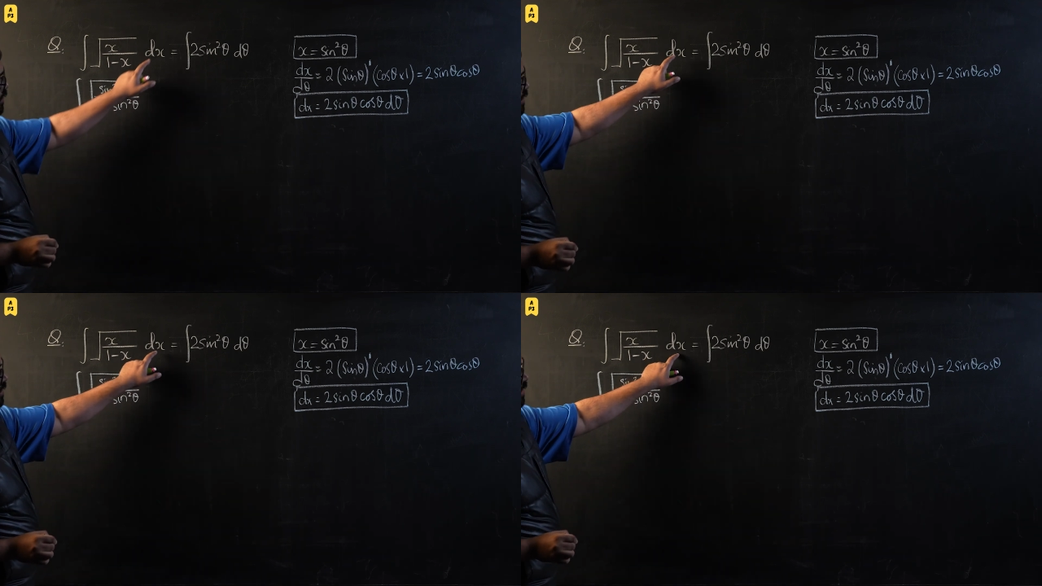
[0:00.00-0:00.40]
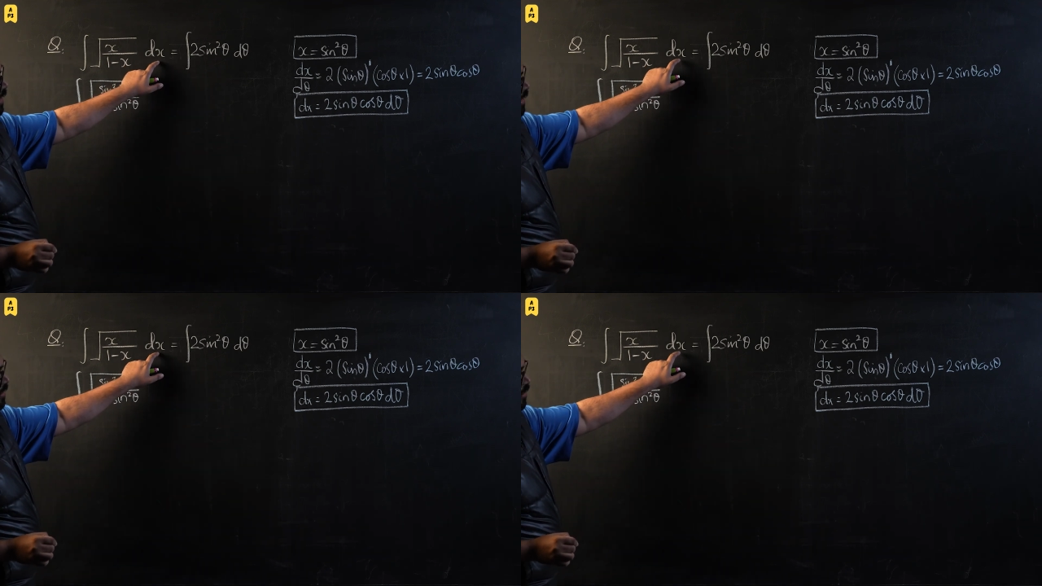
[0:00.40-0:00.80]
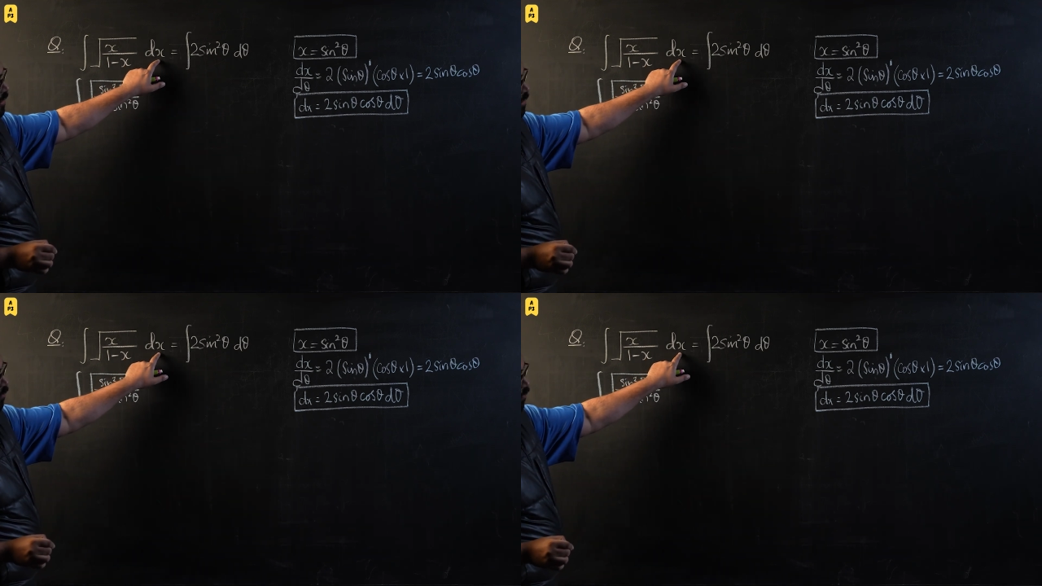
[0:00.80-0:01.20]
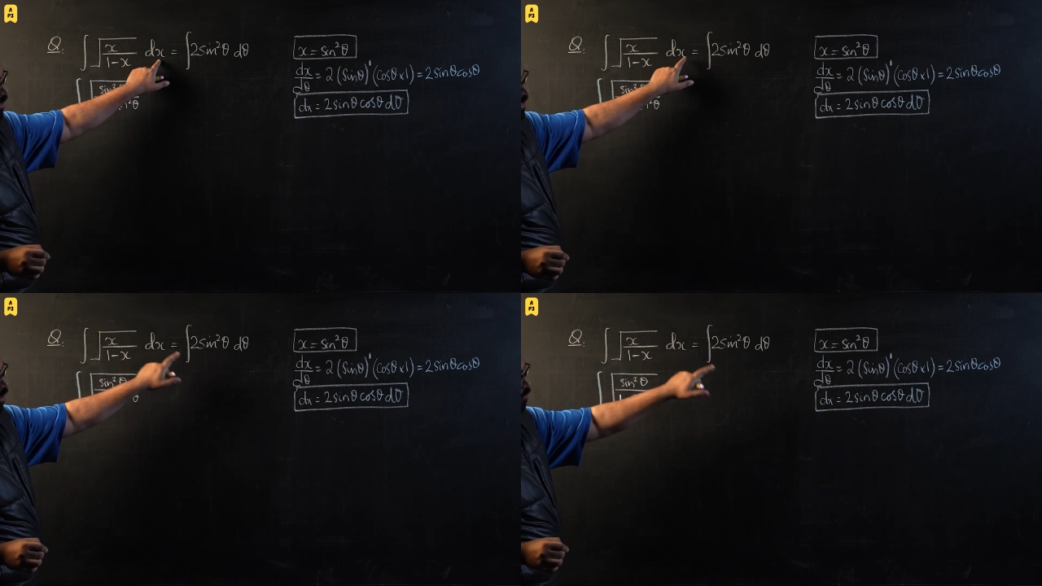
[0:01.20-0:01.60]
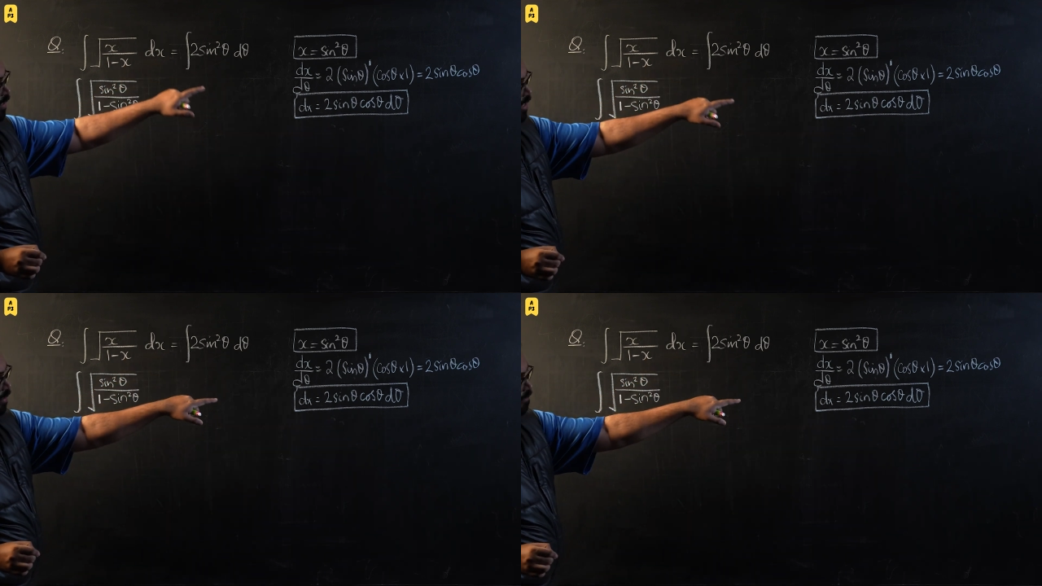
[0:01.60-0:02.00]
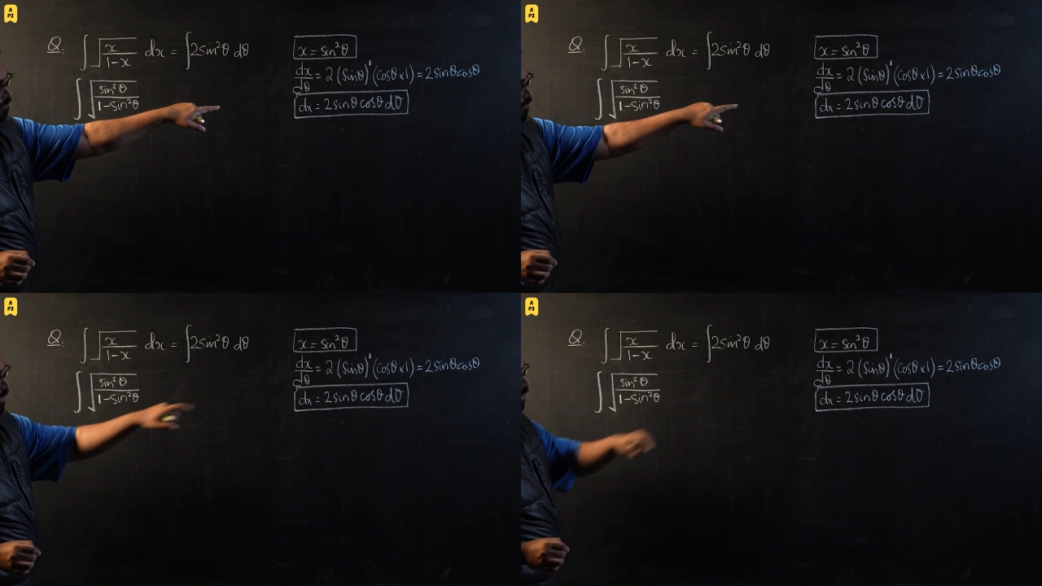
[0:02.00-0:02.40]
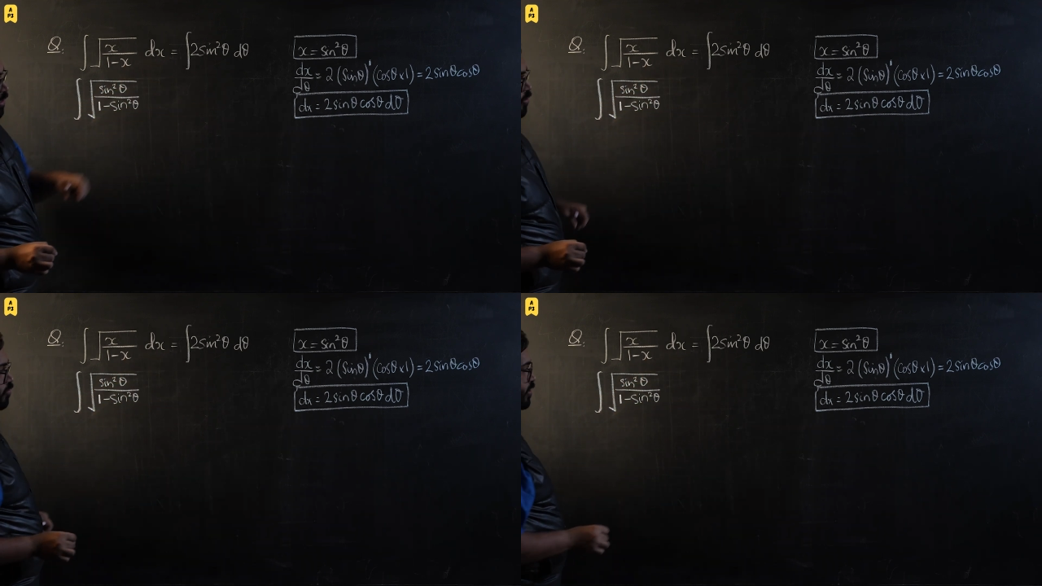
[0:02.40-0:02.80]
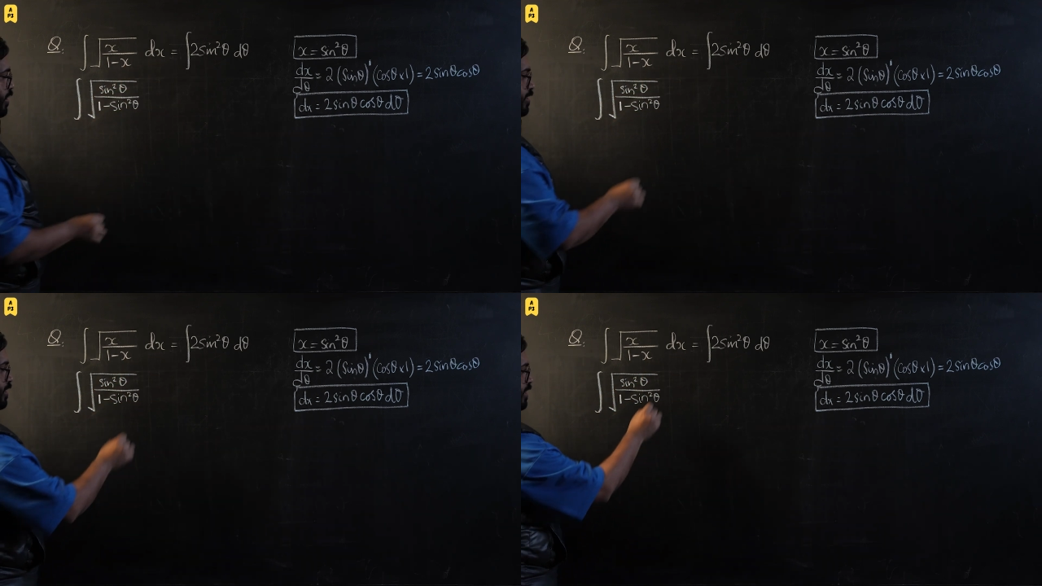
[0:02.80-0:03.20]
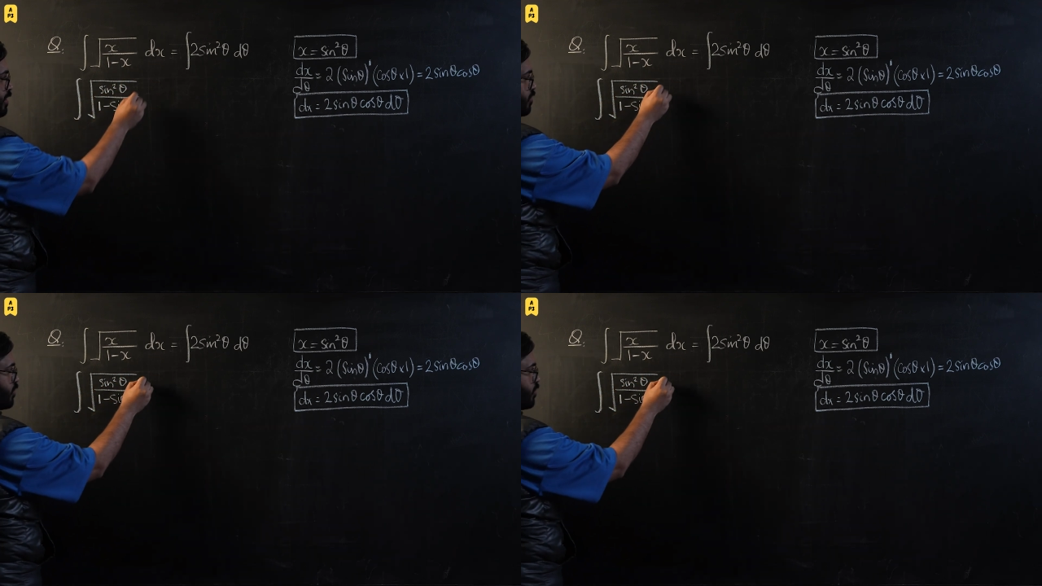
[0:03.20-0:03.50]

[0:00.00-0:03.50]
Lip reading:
[unreadable: no face in view]